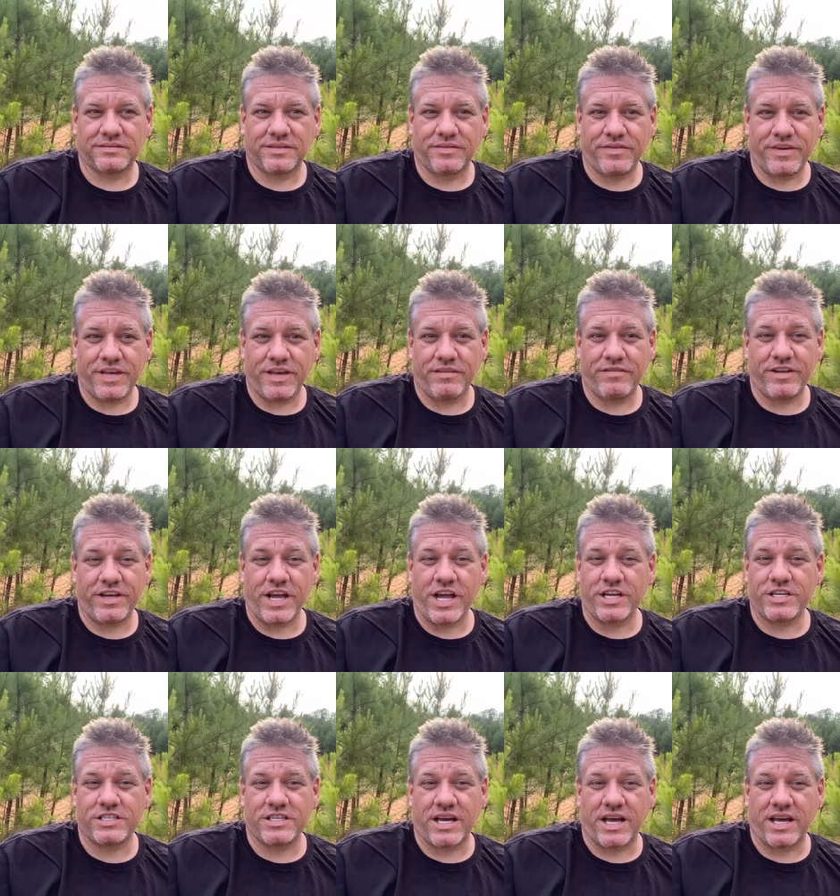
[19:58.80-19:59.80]

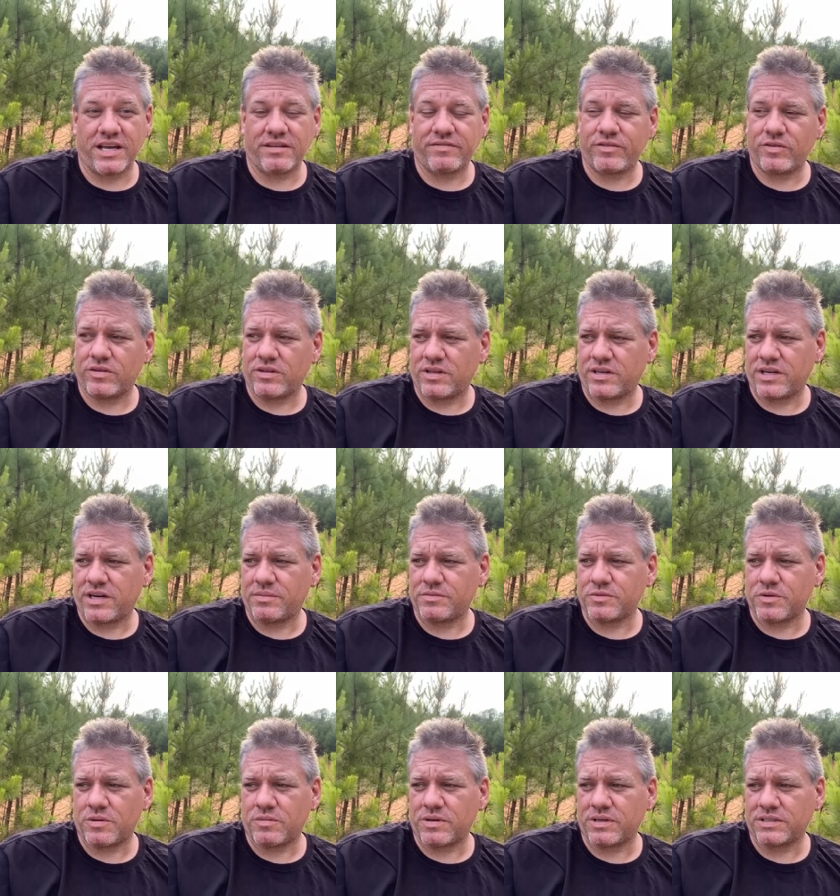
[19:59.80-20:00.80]
VH9, if you want to look it up, is
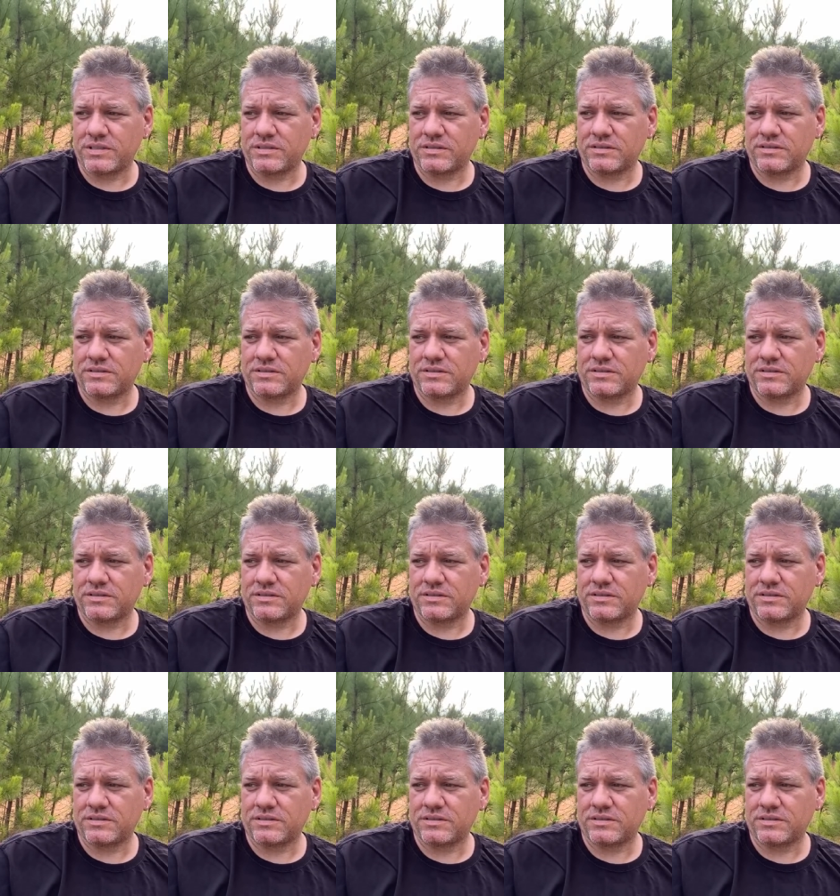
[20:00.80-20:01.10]
what it was.